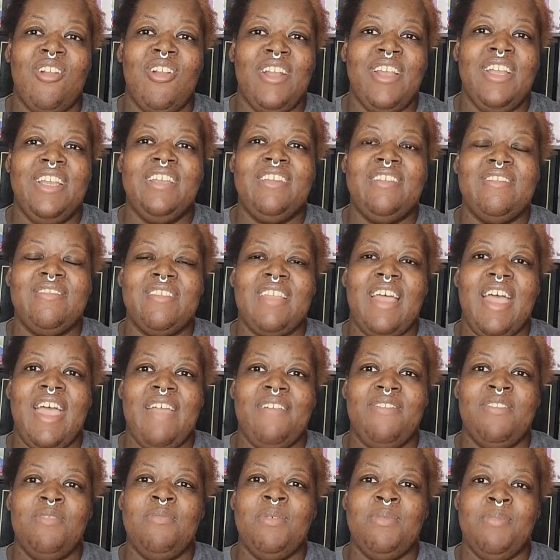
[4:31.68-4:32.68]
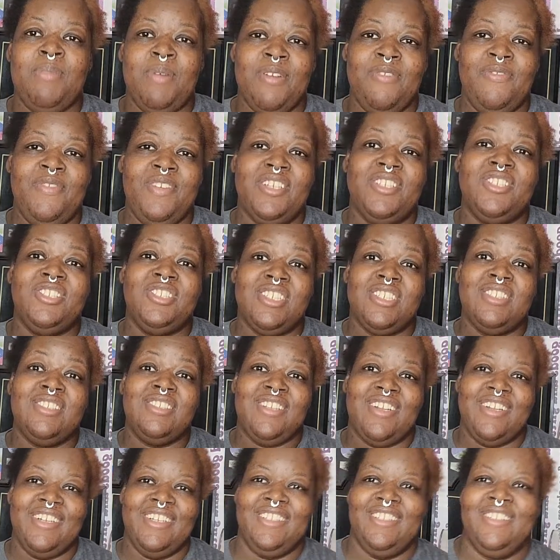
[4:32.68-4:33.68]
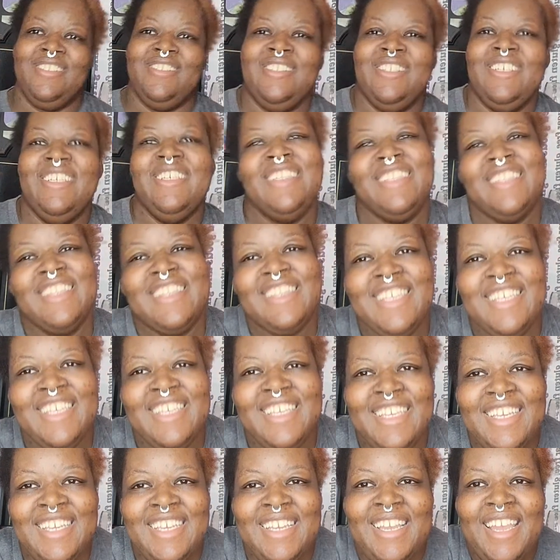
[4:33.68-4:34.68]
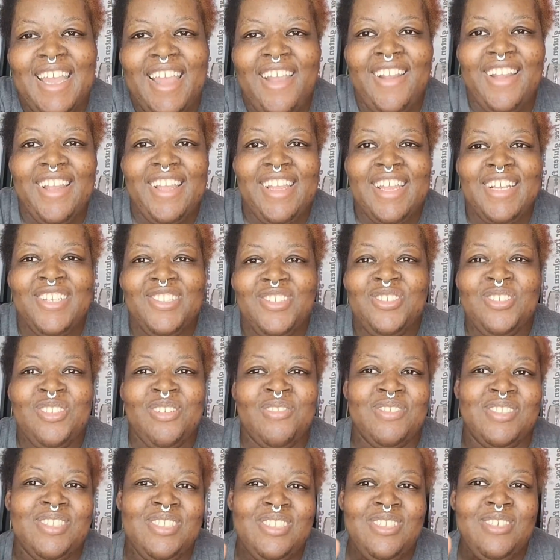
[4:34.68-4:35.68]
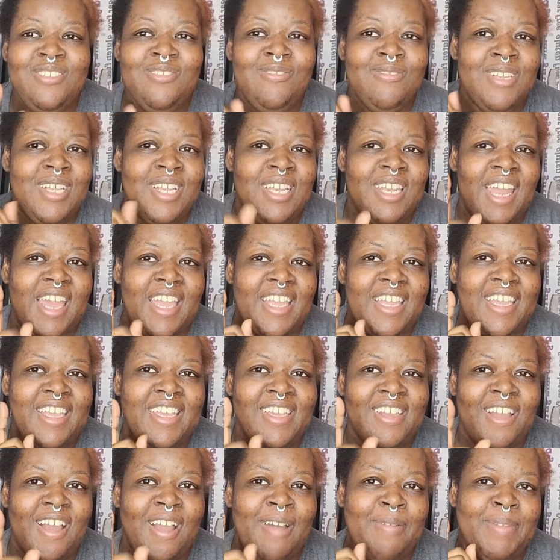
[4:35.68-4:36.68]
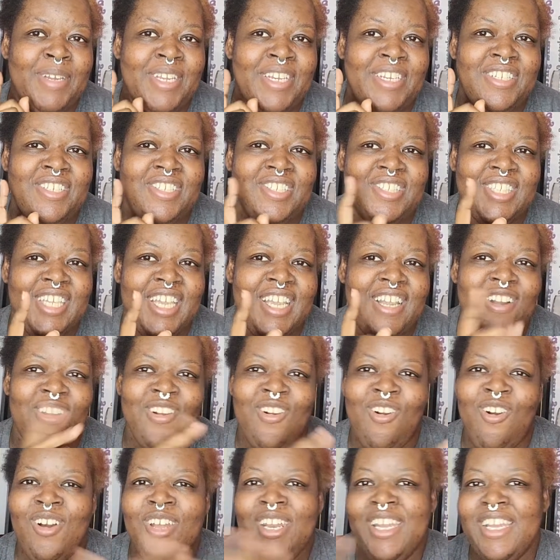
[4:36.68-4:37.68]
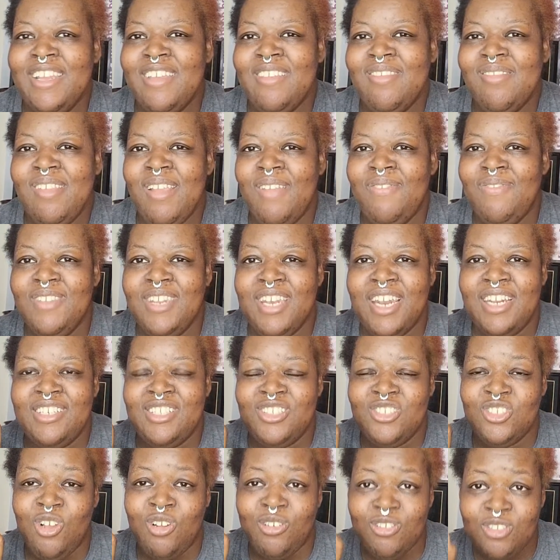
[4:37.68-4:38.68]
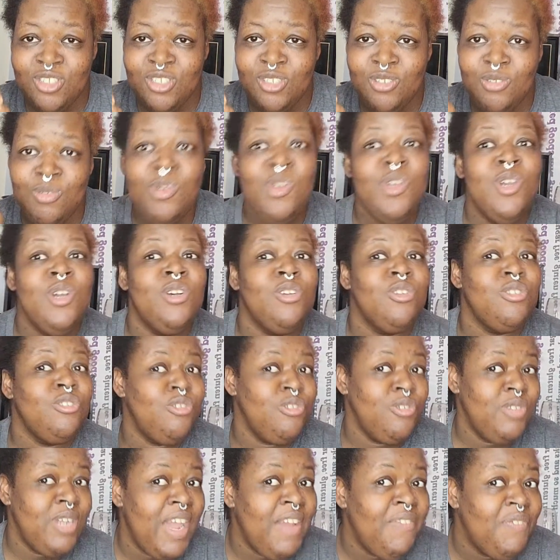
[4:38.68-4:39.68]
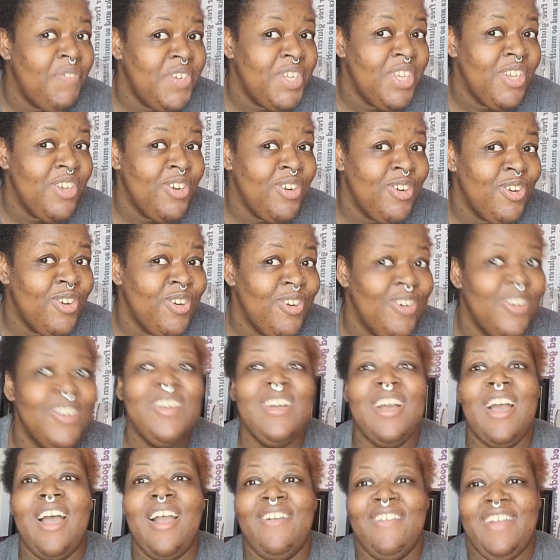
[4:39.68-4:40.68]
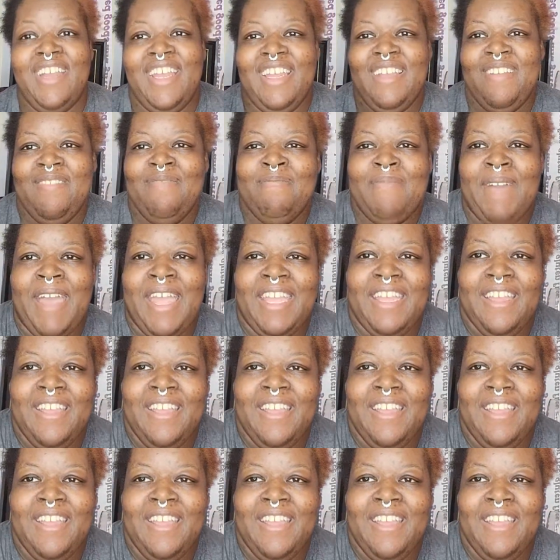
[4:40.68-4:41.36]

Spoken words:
It does not have to be perfect. Just start. All right, guys, you know what to do. Like, comment, share, all that good stuff that I need y'all to do. Do that for your girl. All right, bye.